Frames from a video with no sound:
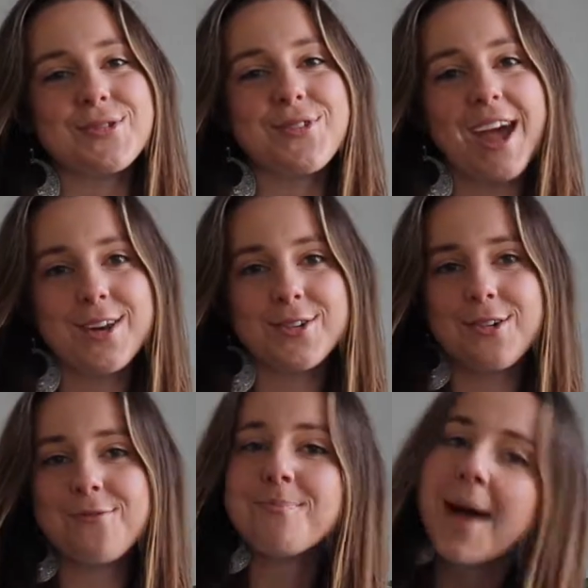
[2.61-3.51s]
the founder
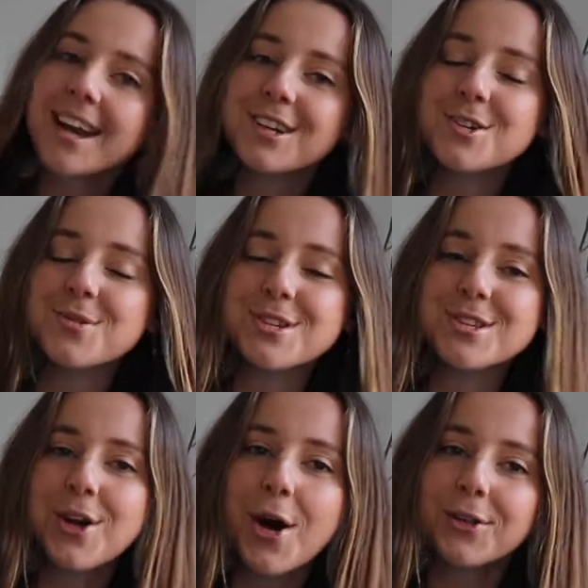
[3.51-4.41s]
of Banish, which
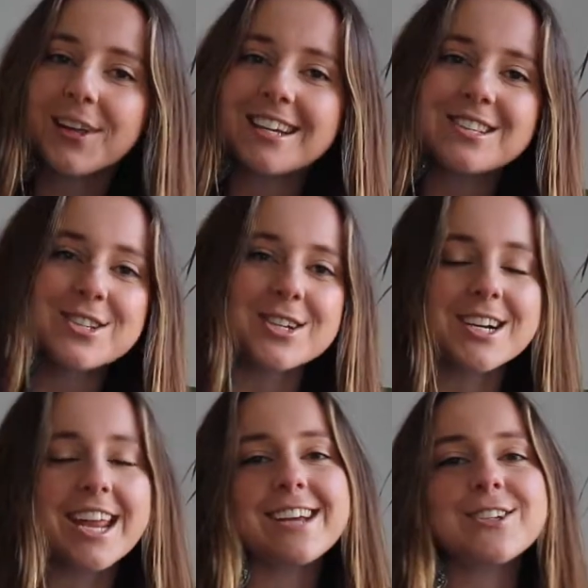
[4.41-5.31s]
is an online store
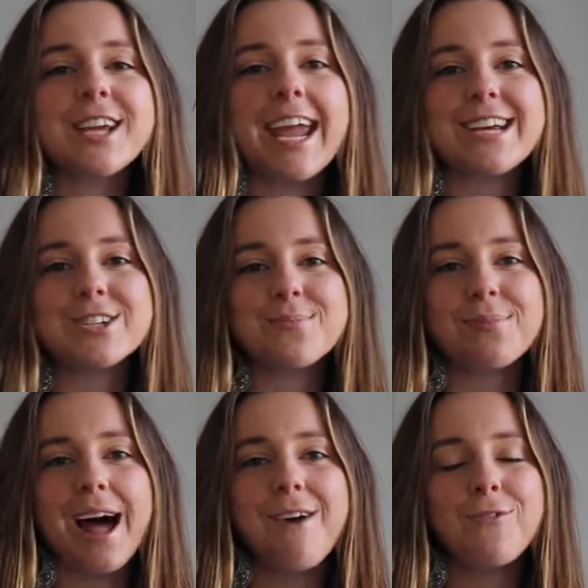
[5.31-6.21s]
and education
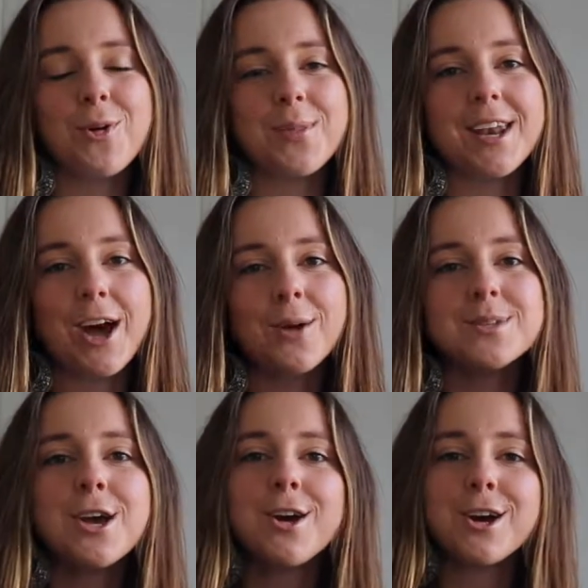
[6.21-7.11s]
platform that
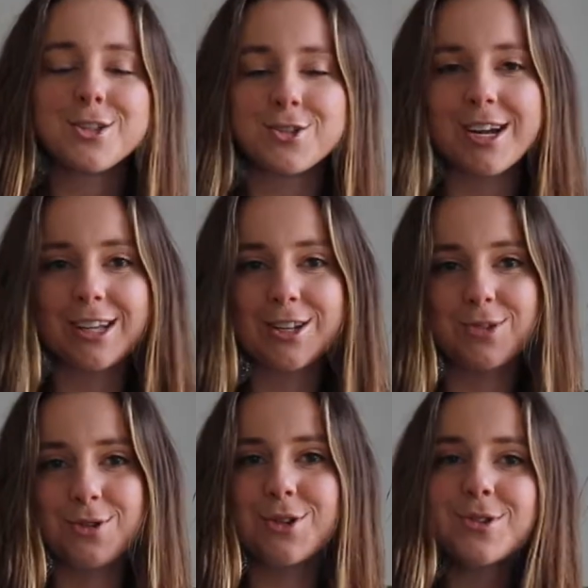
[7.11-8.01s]
helps
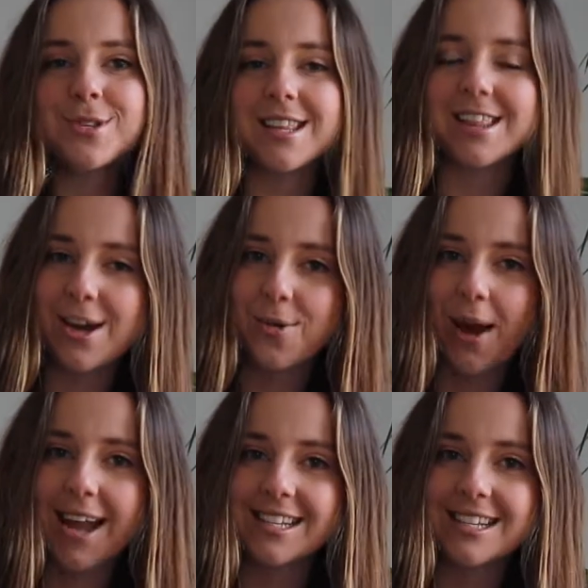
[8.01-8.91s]
Australians reduce their
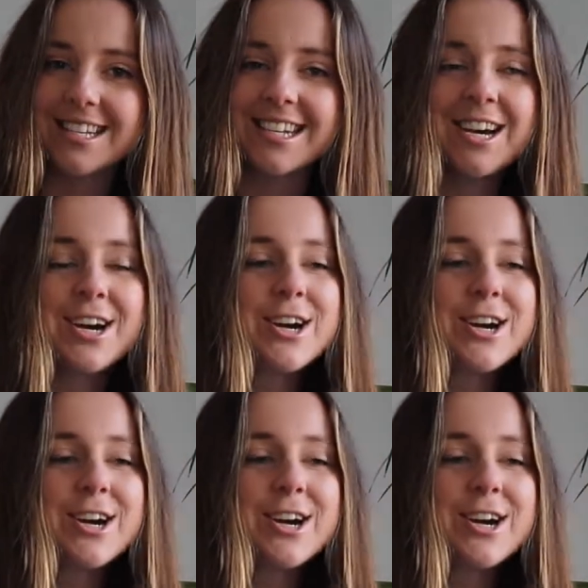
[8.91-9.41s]
waste.